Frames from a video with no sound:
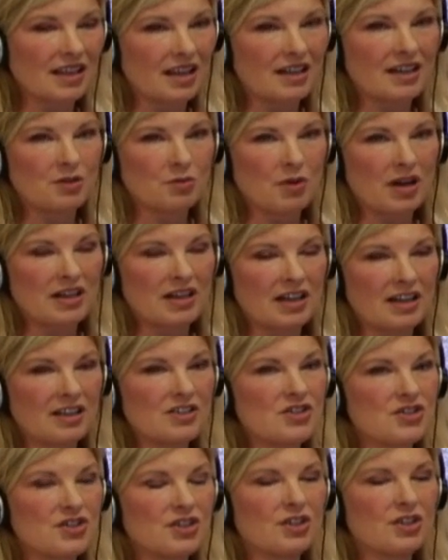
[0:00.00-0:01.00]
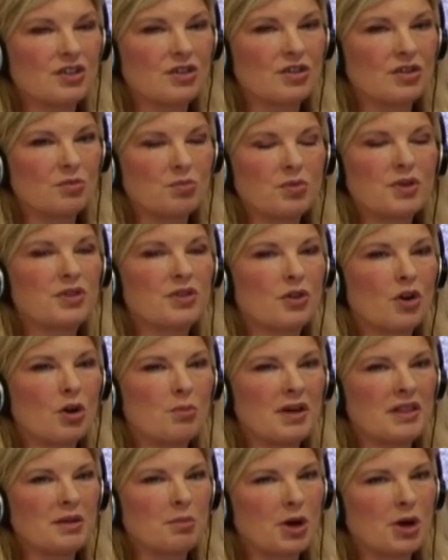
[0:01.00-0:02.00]
getting ready to put their home
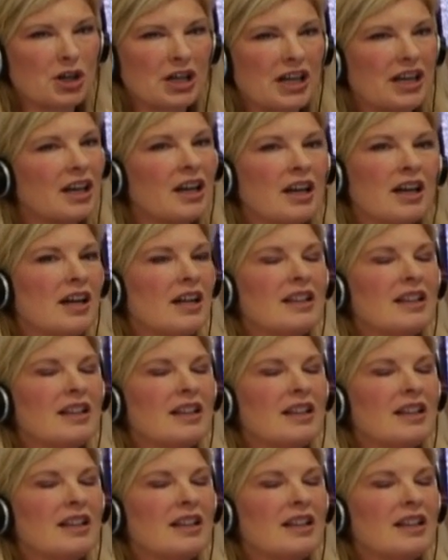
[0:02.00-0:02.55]
on the market.